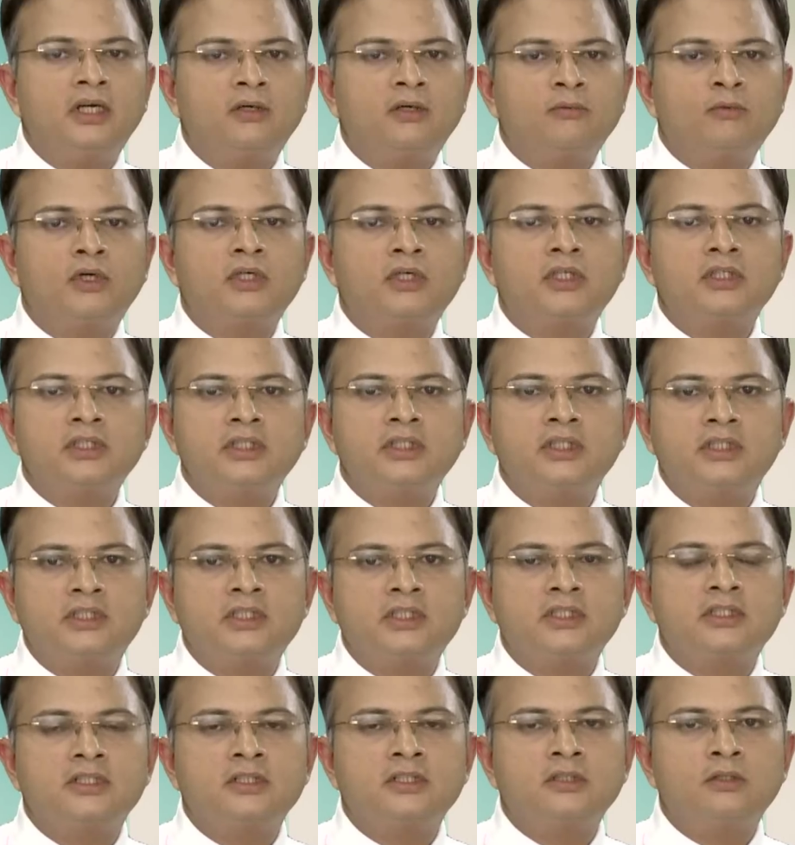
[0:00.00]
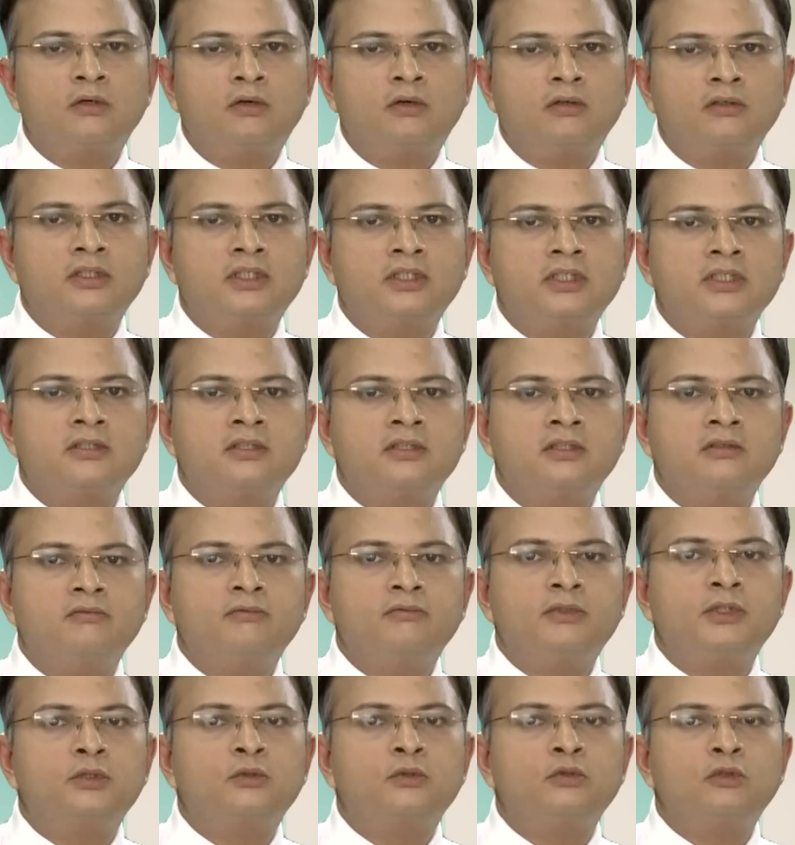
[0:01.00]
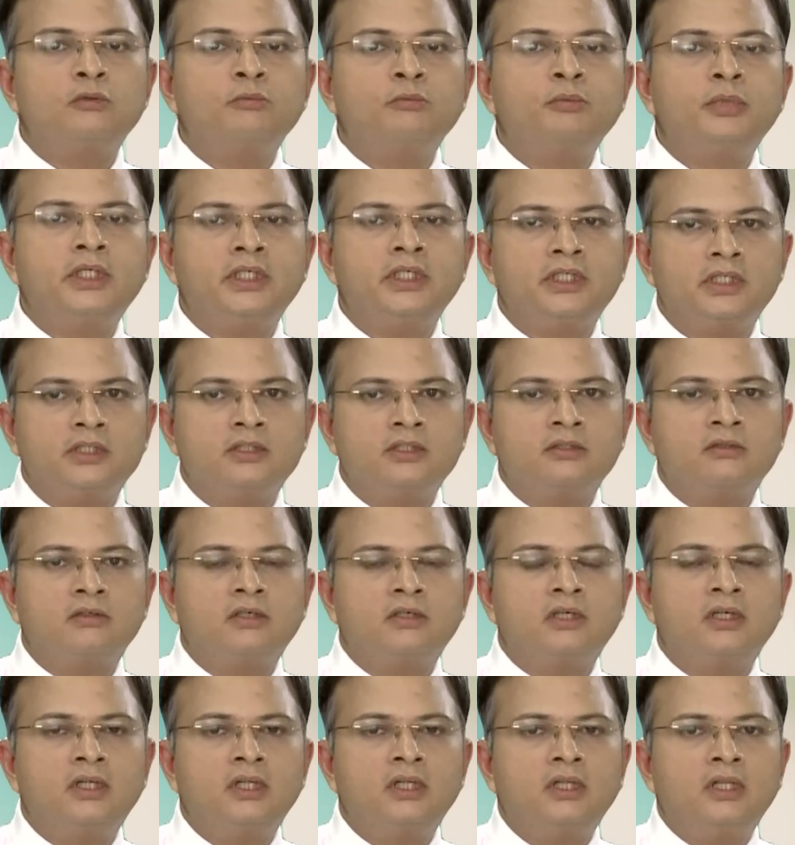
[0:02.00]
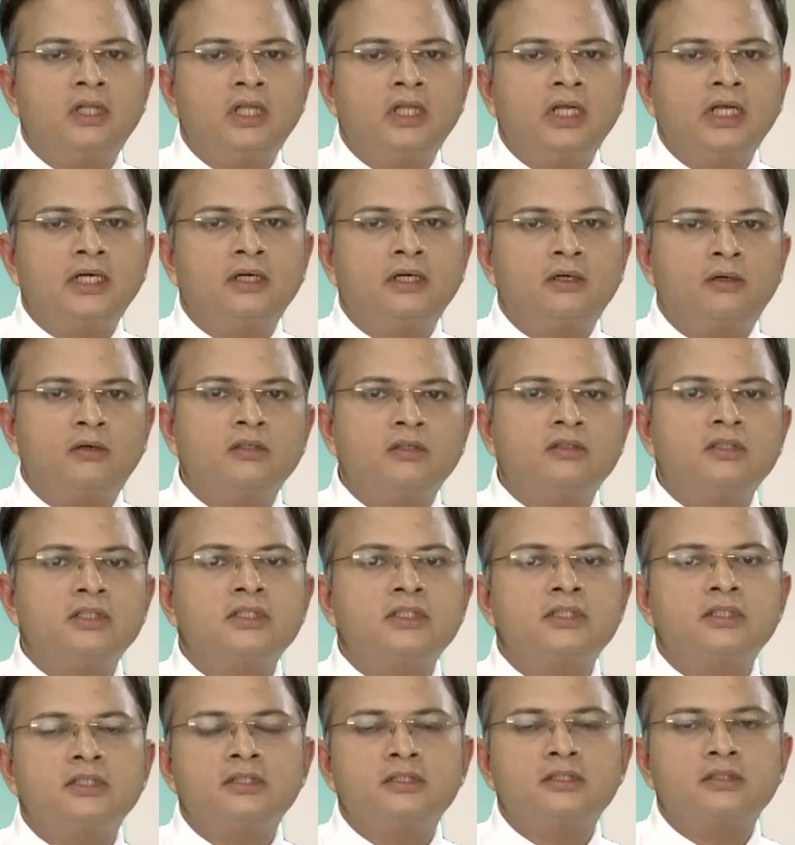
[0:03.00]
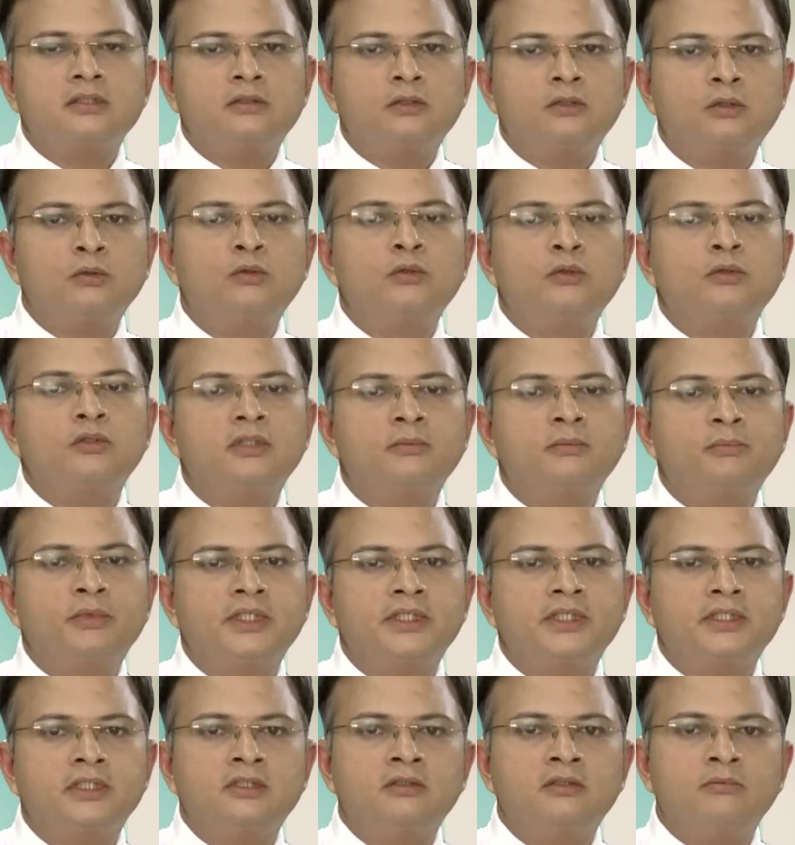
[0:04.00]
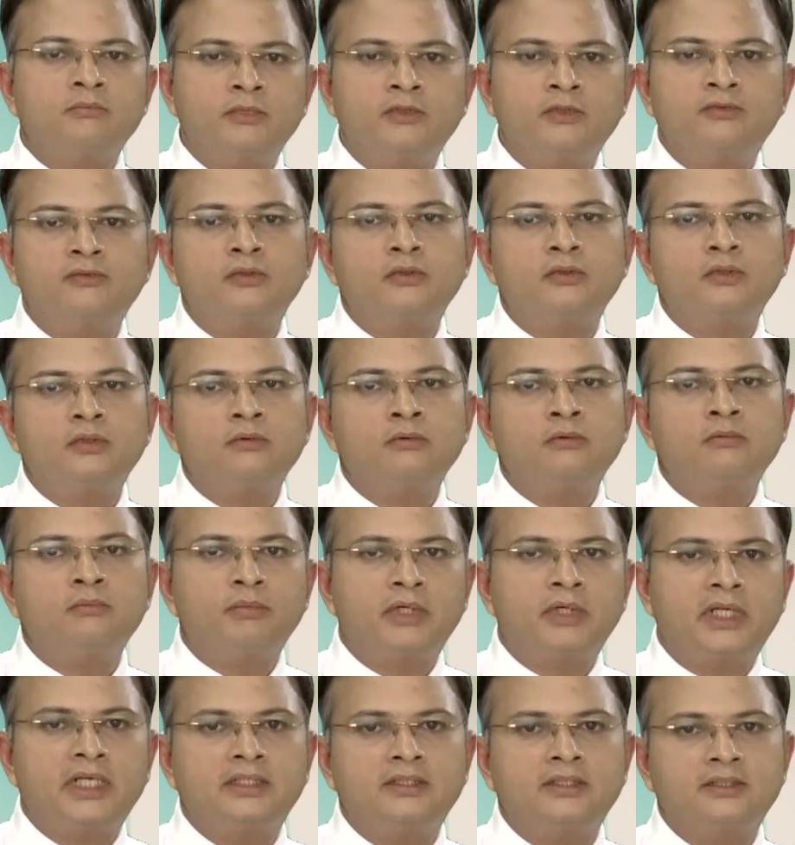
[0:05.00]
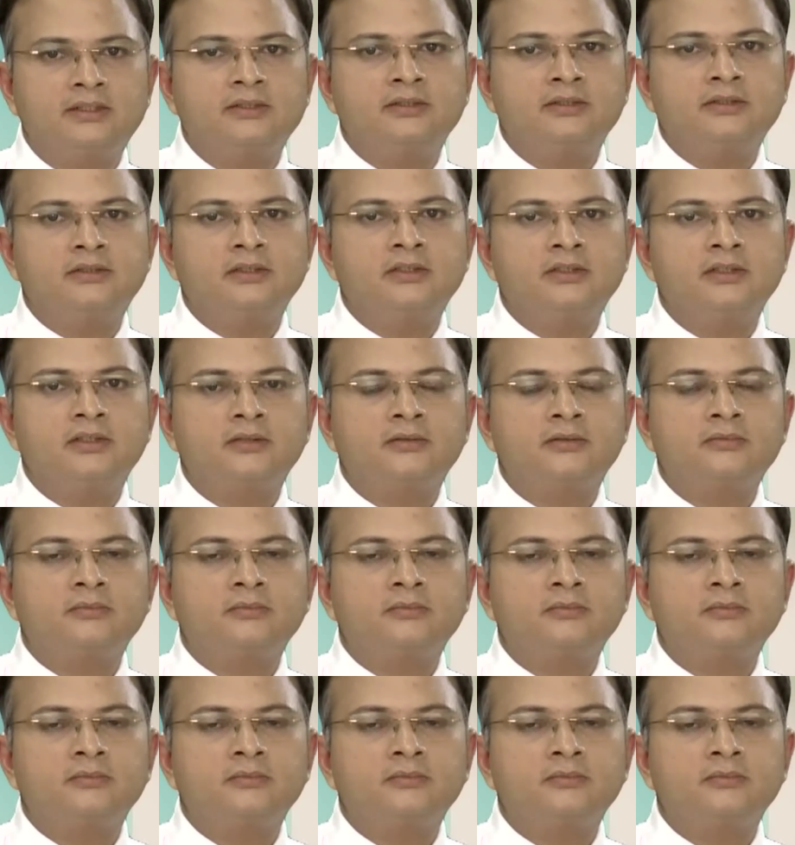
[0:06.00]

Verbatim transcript: and what are the adjacent organs which could be injured. And all this is told to the patient before you plan the surgery.